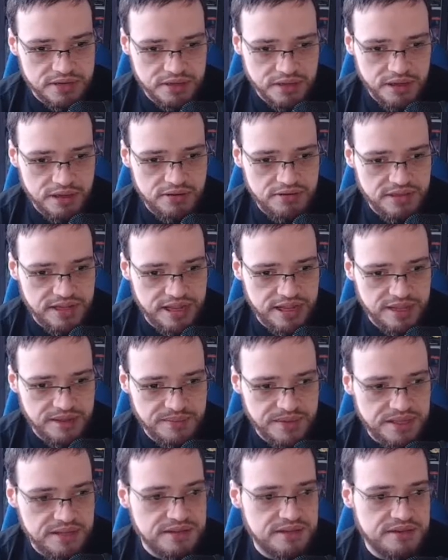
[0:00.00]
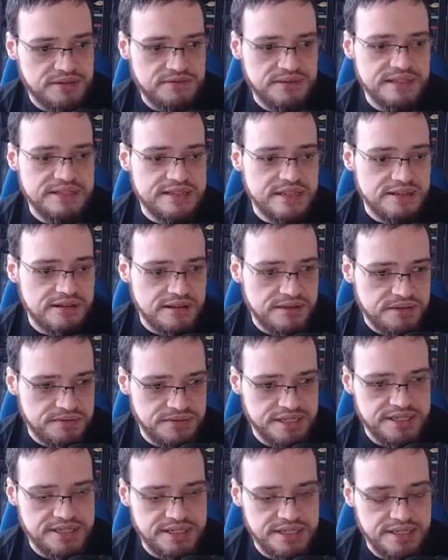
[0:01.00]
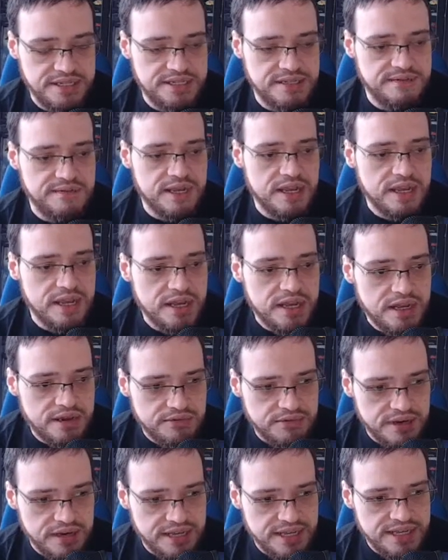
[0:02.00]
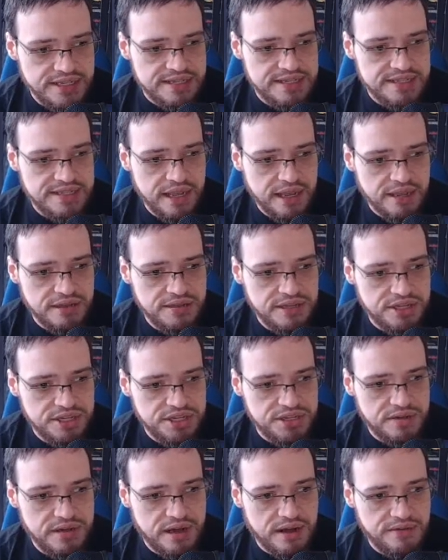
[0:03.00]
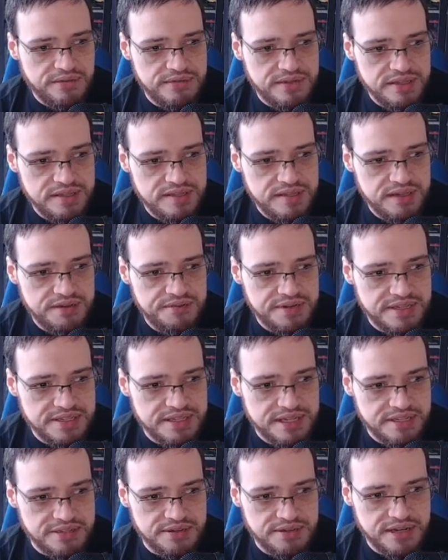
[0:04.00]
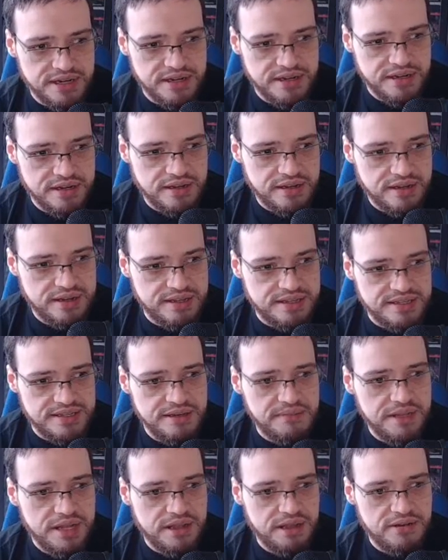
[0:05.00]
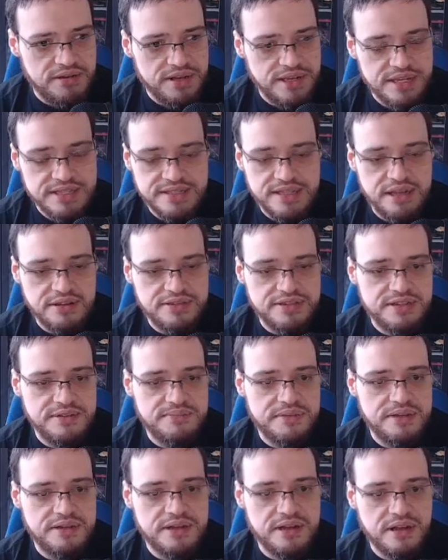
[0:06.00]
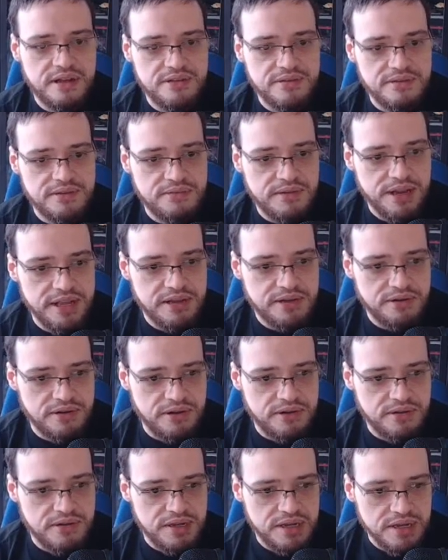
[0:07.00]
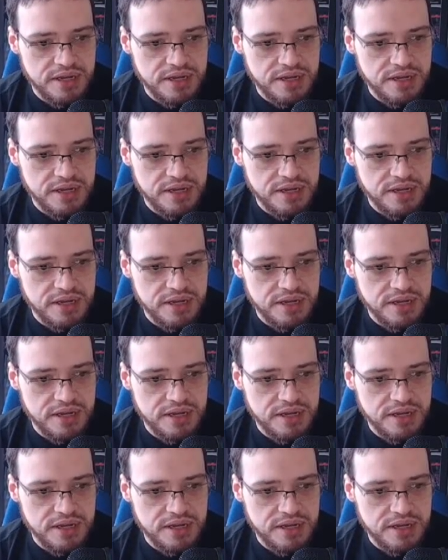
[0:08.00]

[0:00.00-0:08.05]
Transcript: codename in the recently released second issue of the series. As you can see below, he is now simply called Greycrow.